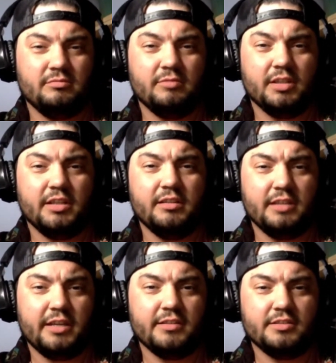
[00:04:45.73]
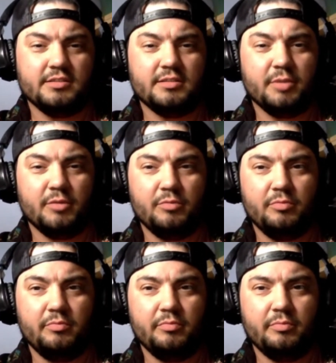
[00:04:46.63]
Really, like it's just about
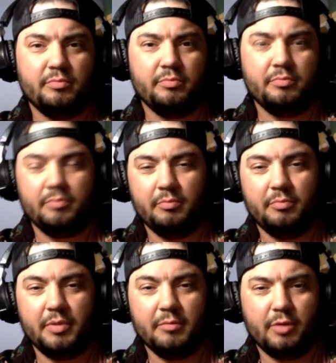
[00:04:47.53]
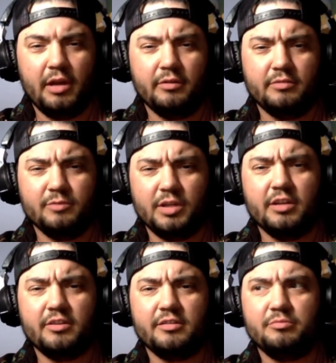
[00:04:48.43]
being proud of one
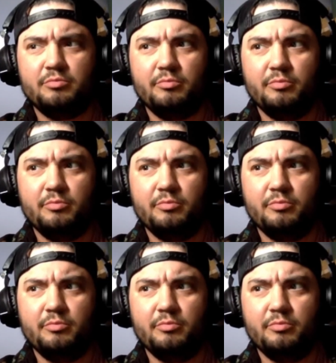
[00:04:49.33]
another and